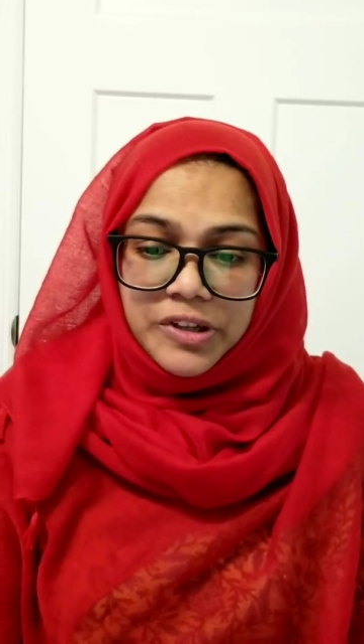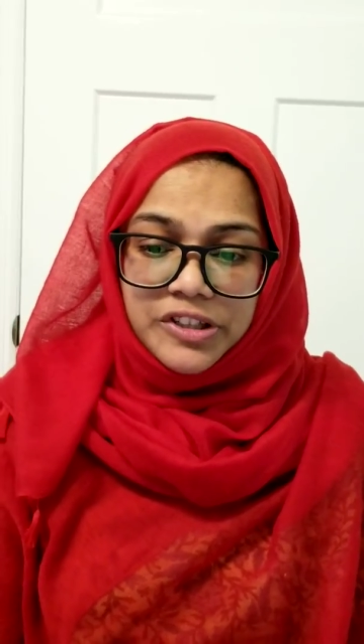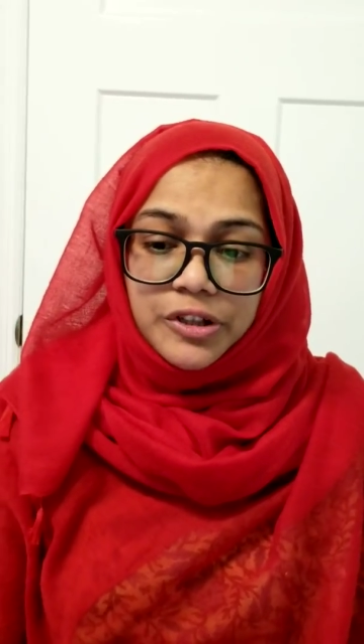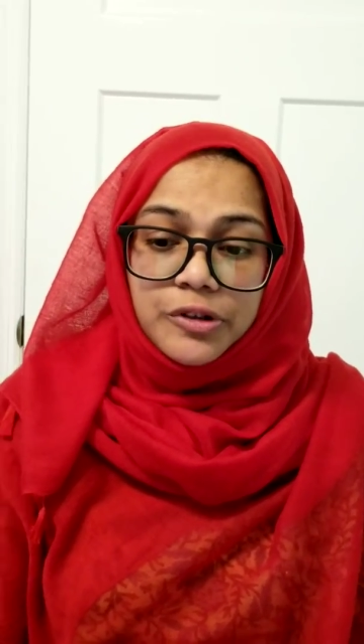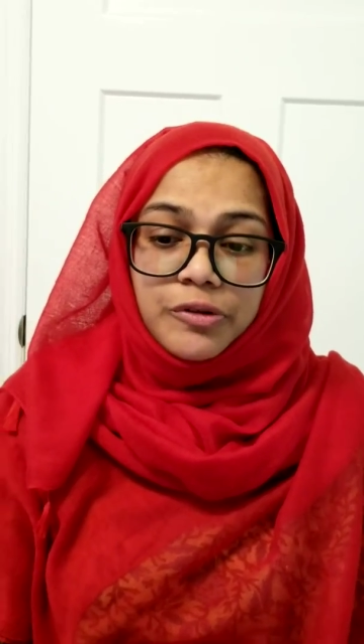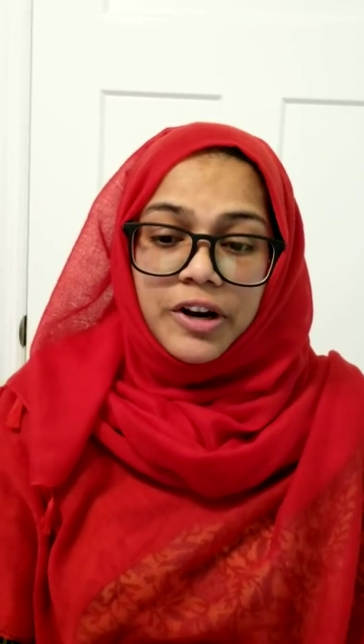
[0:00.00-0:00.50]
is a
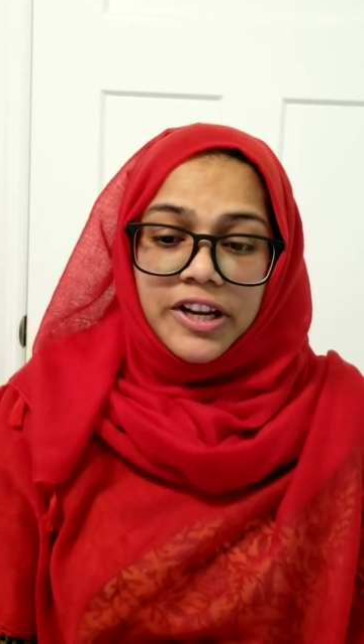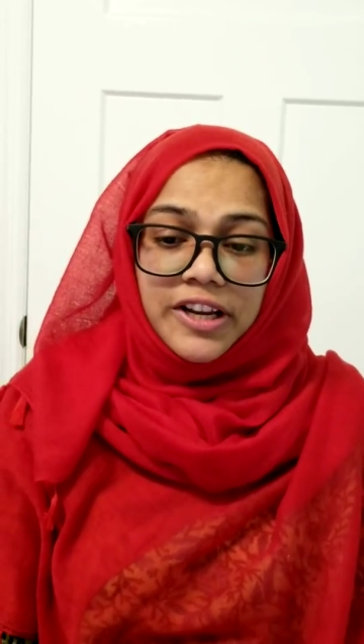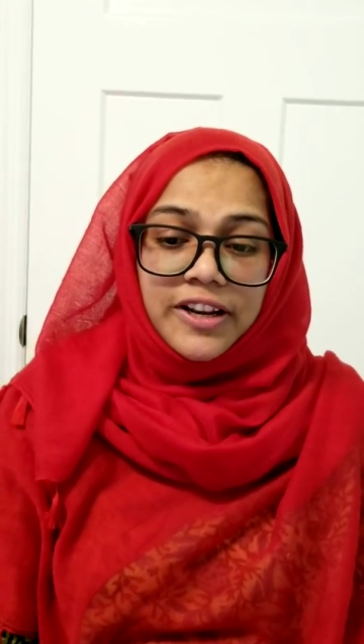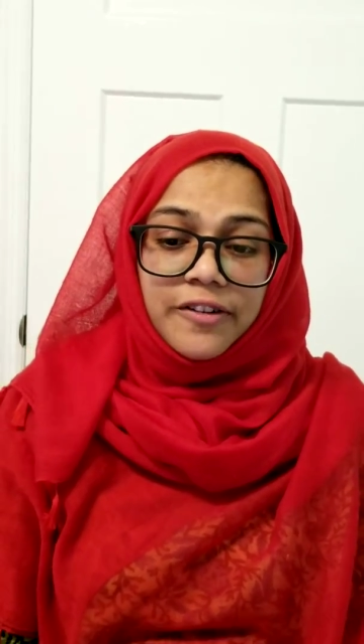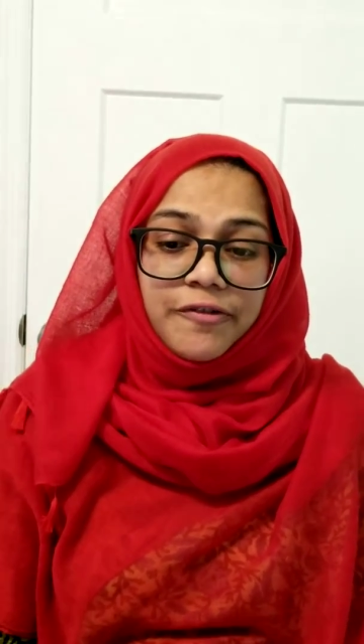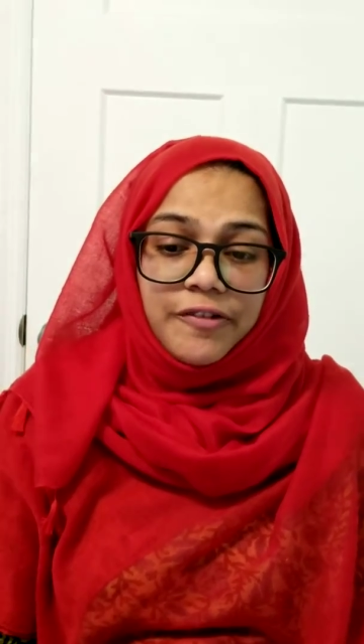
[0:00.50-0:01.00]
great
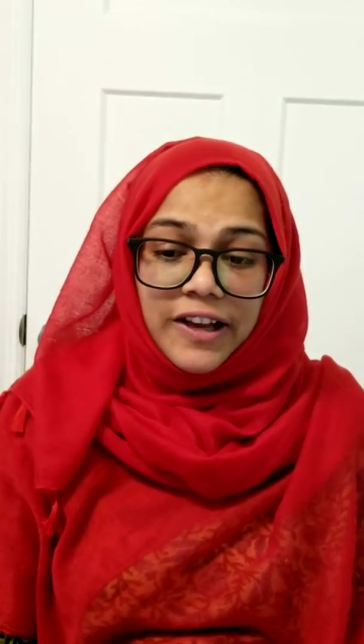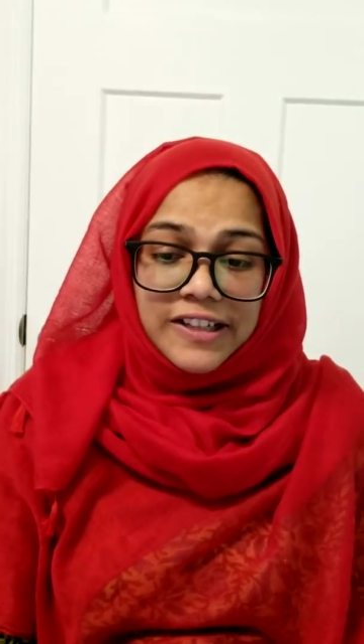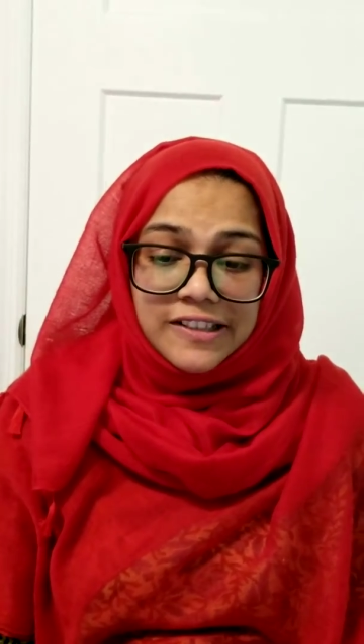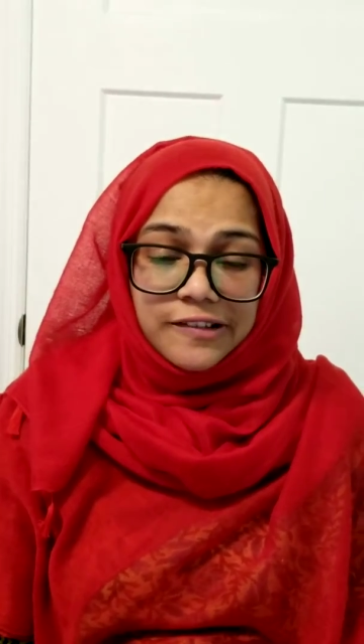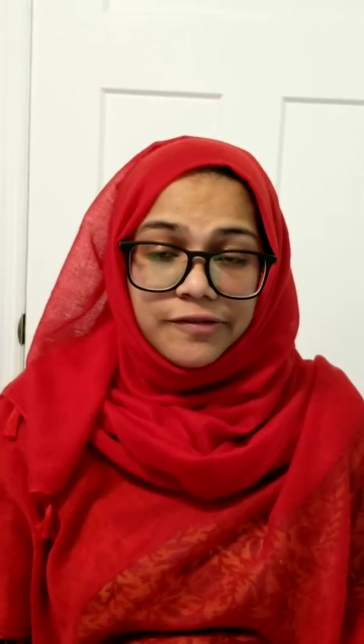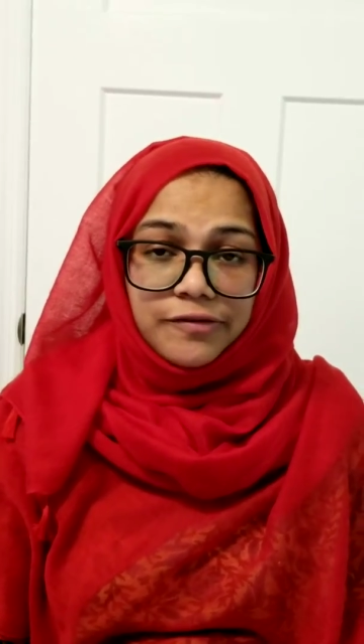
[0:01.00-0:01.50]
and
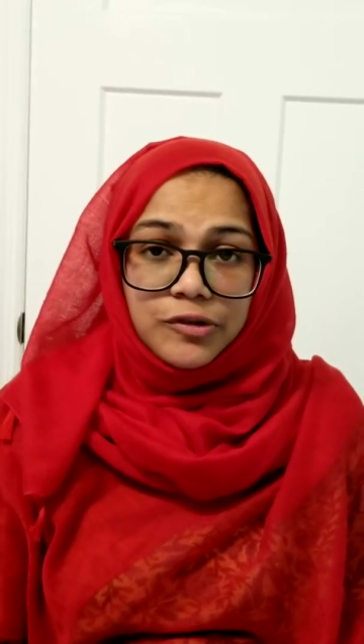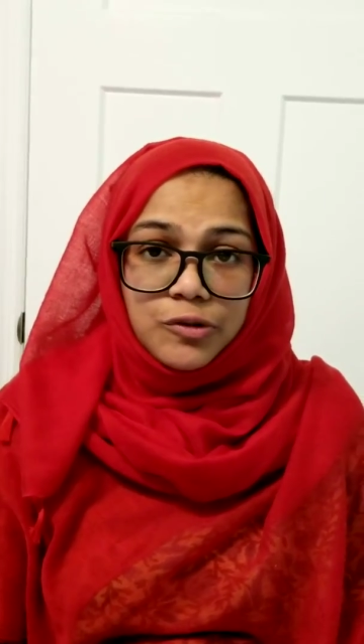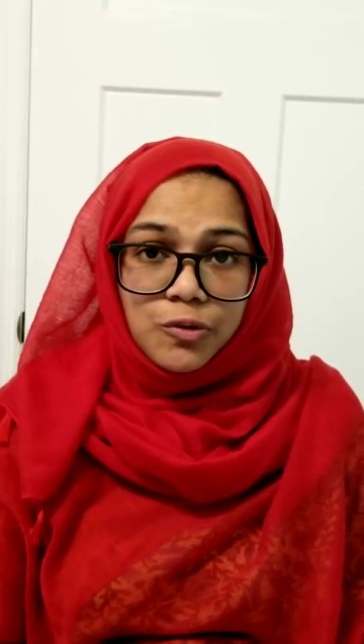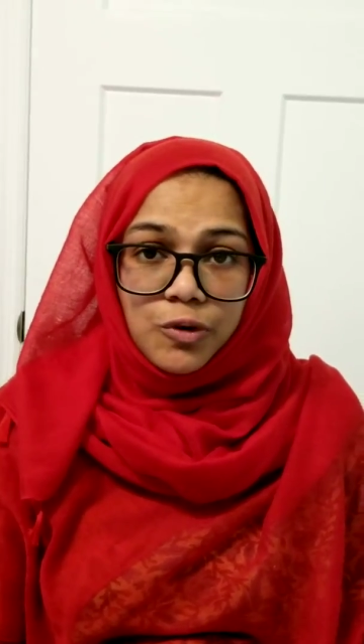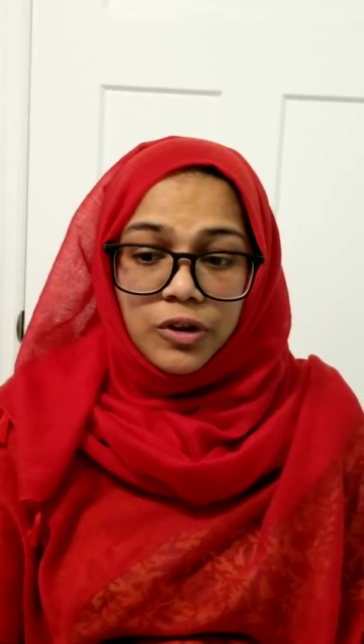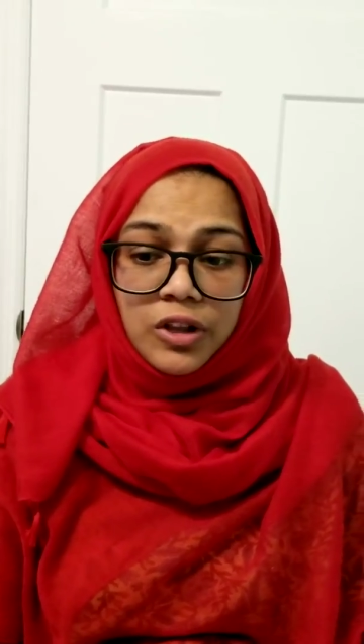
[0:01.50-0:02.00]
effective
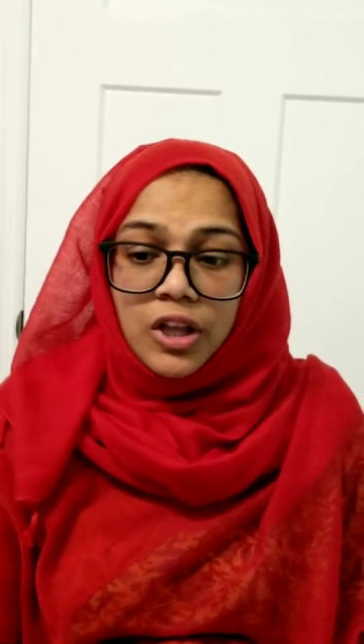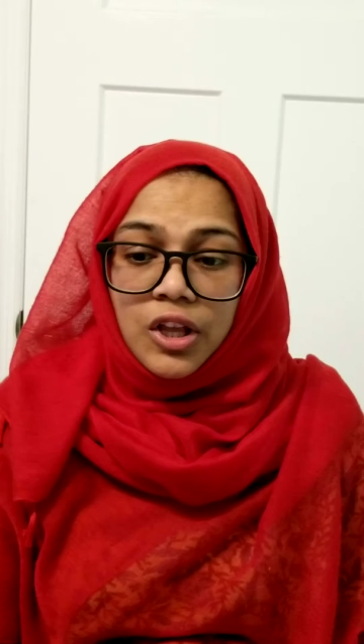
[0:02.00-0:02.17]
tool